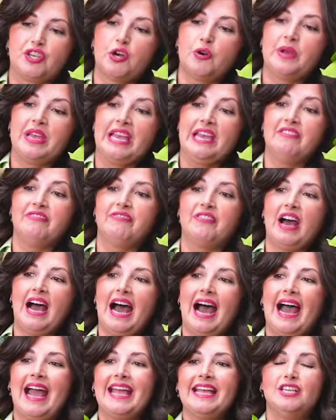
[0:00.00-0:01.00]
So if
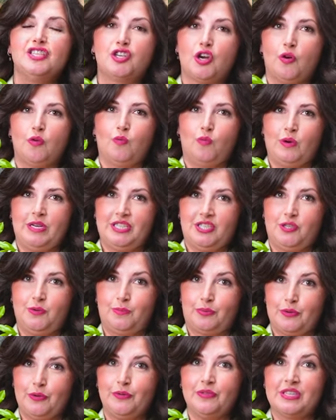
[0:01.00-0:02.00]
I don't want to
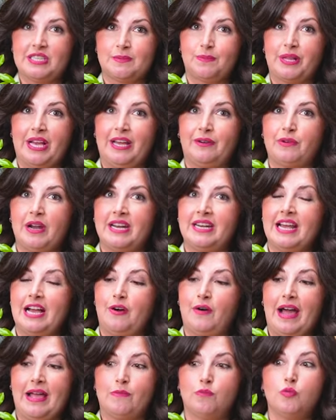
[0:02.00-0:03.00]
prune this plant right
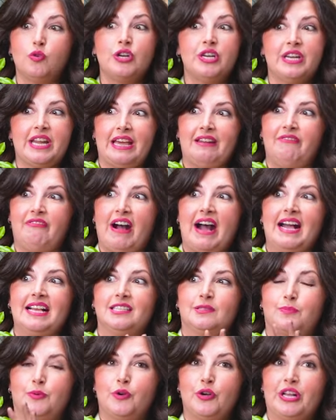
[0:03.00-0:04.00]
now, I wouldn't
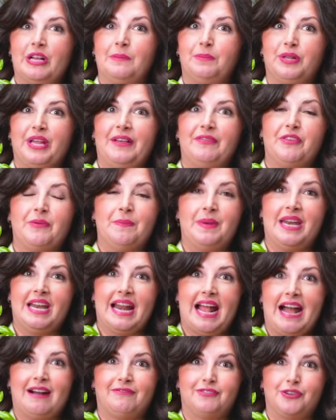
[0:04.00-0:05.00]
advise pruning a plant the
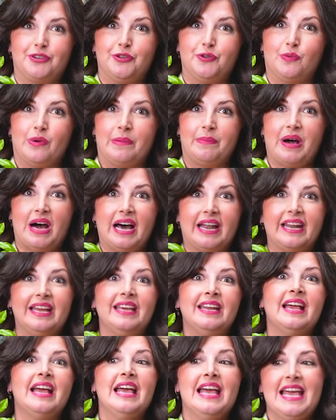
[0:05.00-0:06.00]
minute after you repot
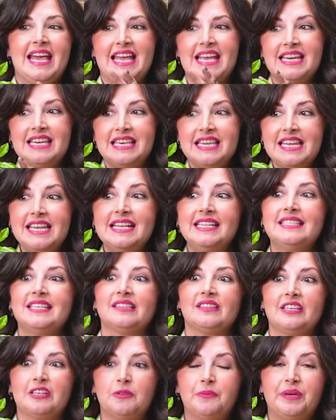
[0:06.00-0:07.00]
it. It needs a
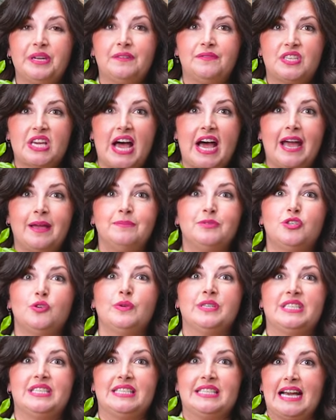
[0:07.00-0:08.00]
little bit of time
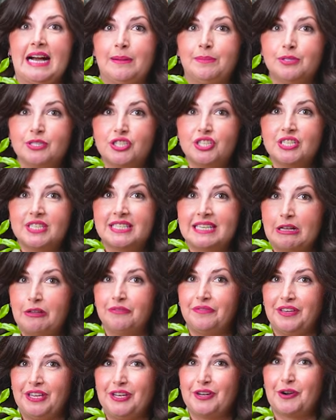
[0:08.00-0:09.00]
to establish
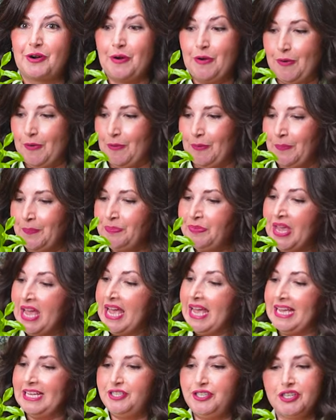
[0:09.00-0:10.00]
itself in your home.
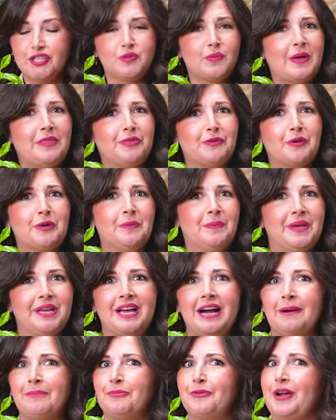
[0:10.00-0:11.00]
It just went through a
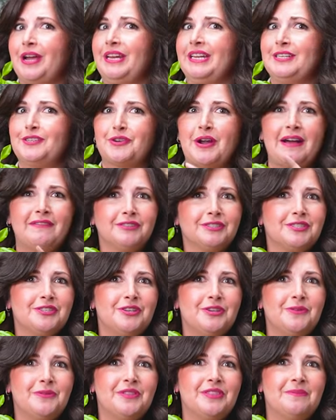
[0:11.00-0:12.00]
big upgrade. It traveled
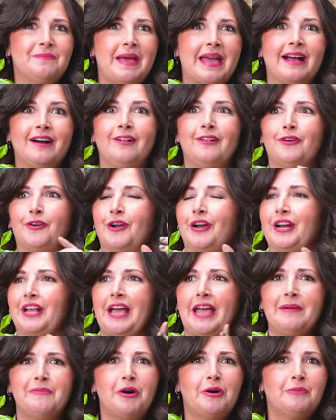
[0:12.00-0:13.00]
to you in the mail or it
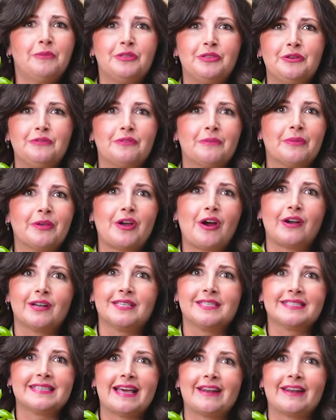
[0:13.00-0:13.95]
came home with you from the garden